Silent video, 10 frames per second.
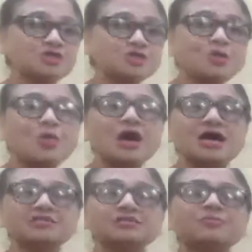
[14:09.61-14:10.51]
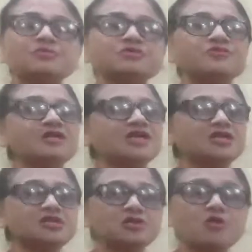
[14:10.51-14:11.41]
show us the
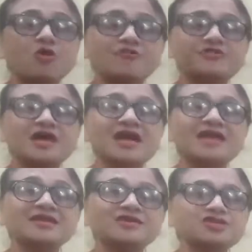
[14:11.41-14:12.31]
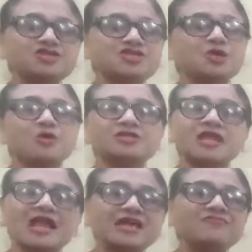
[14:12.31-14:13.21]
beautification of the energy or the
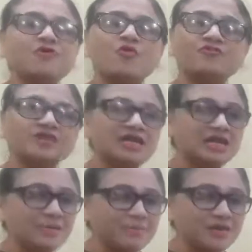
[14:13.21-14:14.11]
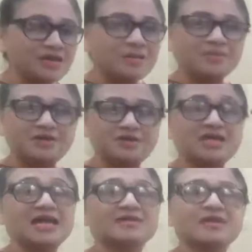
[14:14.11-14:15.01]
life of the laburnum
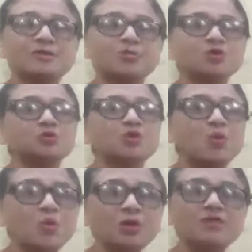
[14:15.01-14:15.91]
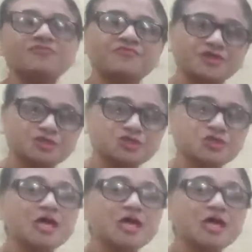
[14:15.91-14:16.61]
tree, and that was goldfinch,